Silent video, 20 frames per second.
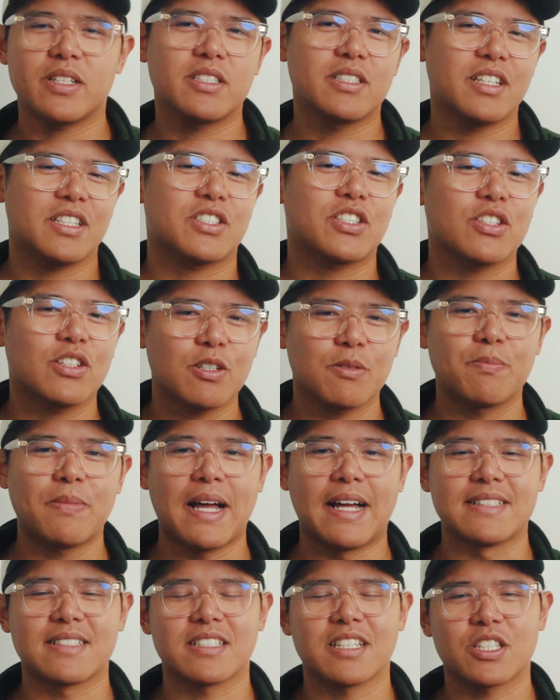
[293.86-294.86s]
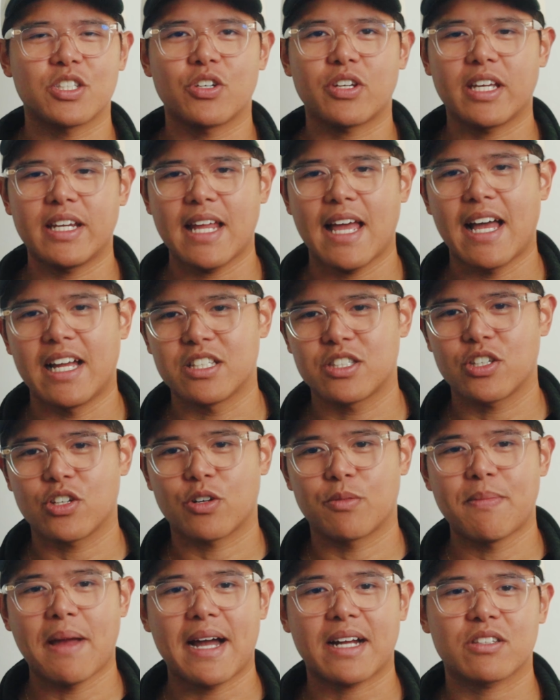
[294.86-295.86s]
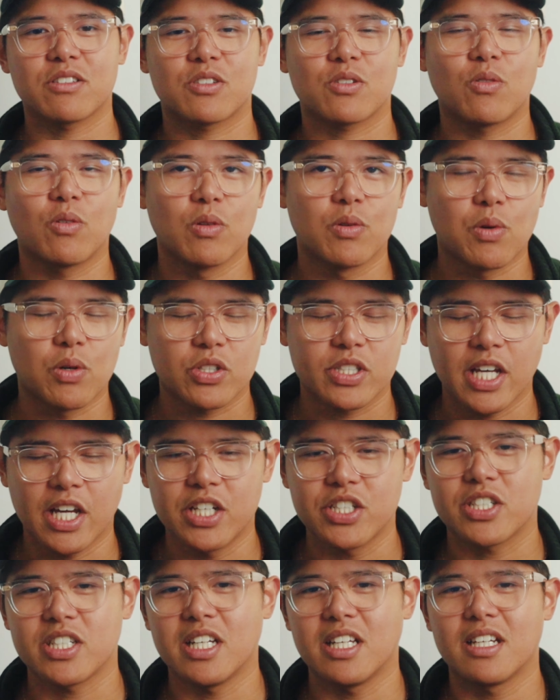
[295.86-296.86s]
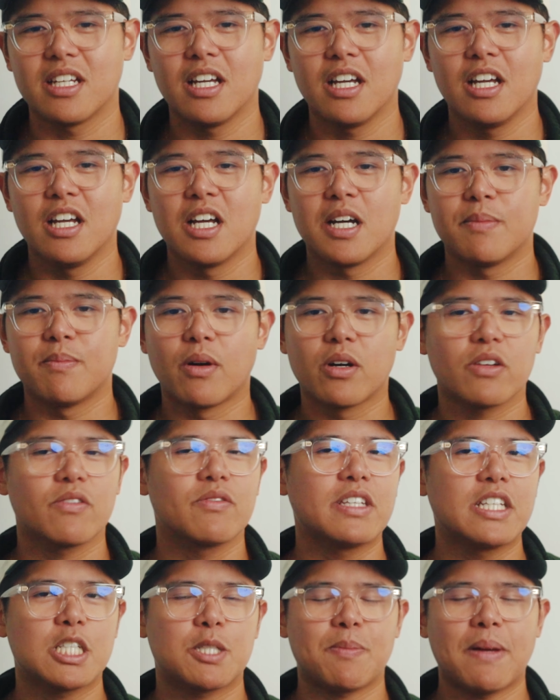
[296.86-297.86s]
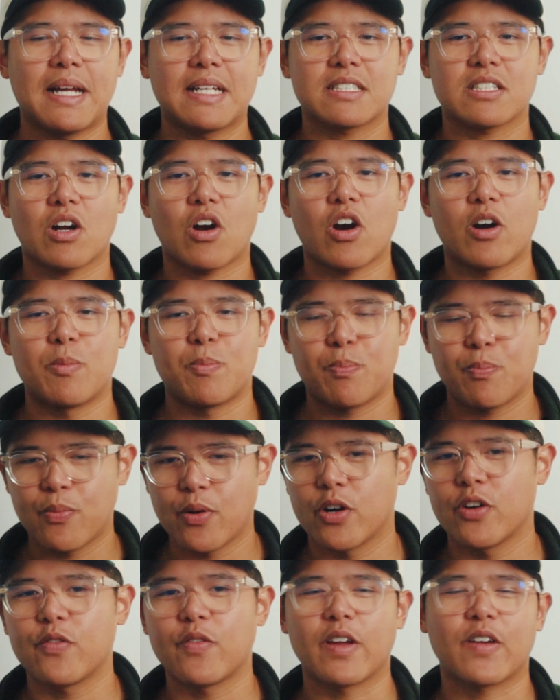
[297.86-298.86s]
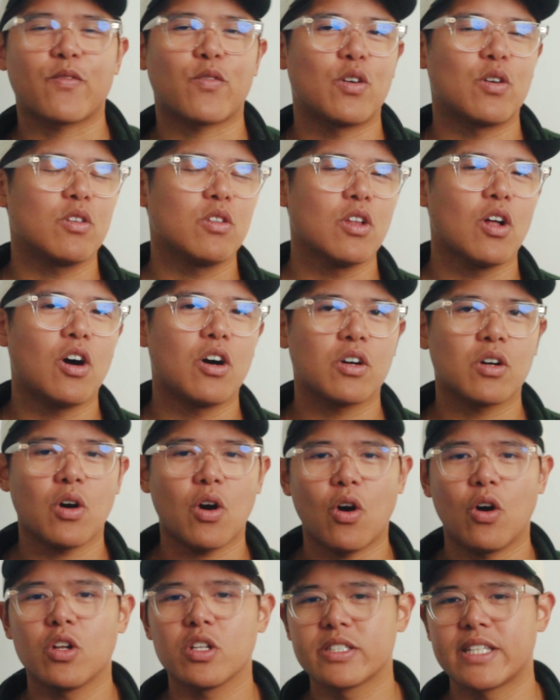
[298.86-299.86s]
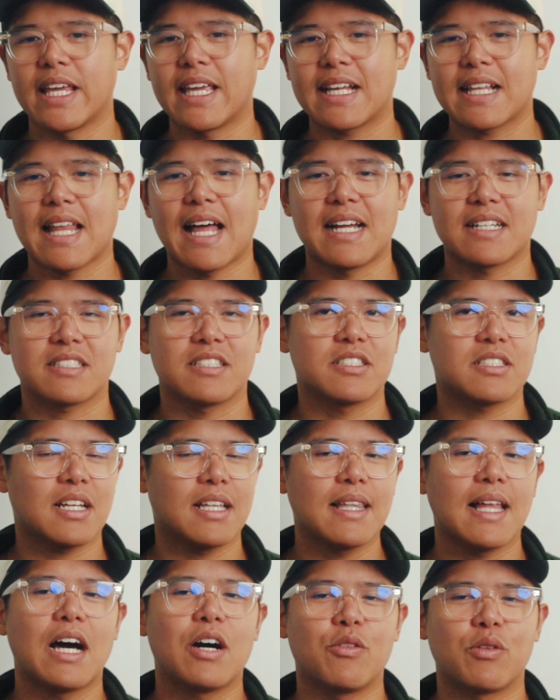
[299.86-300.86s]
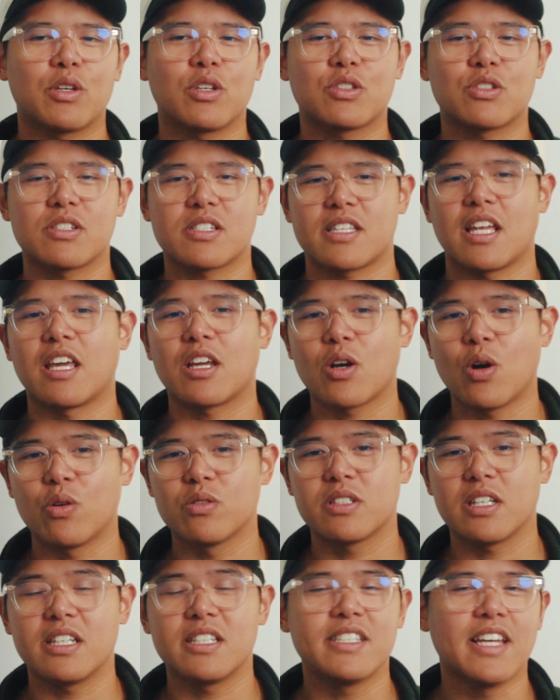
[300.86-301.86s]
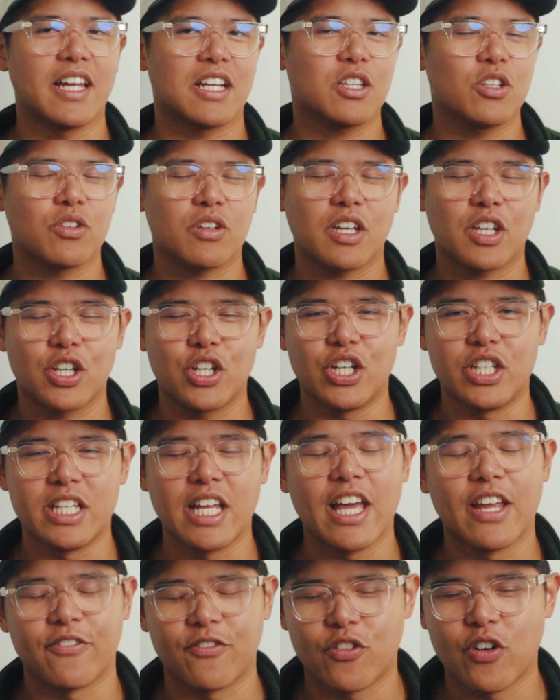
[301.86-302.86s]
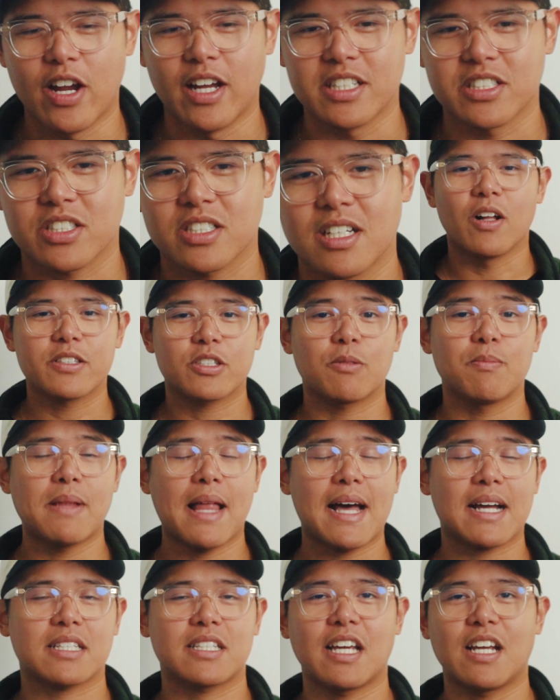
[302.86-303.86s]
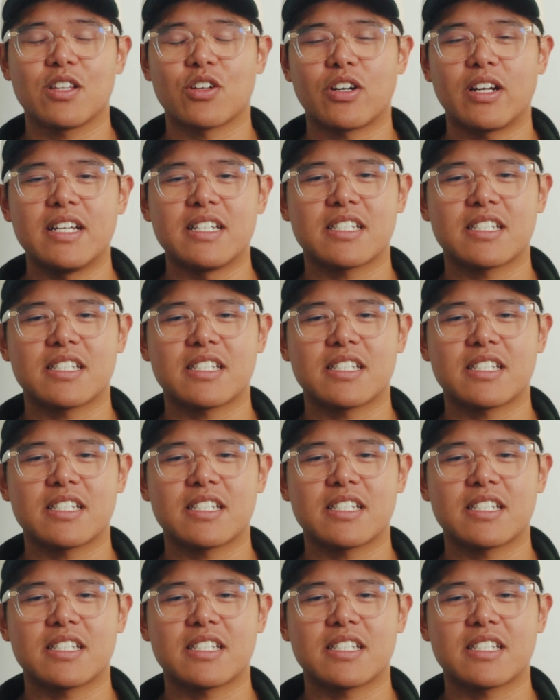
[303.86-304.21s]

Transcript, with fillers: additional pants that you can add to your back to school rotation. Both of these pants are perfect for long all day classes, allowing you to stay cozy yet looking good and fresh. Also, Black Tailor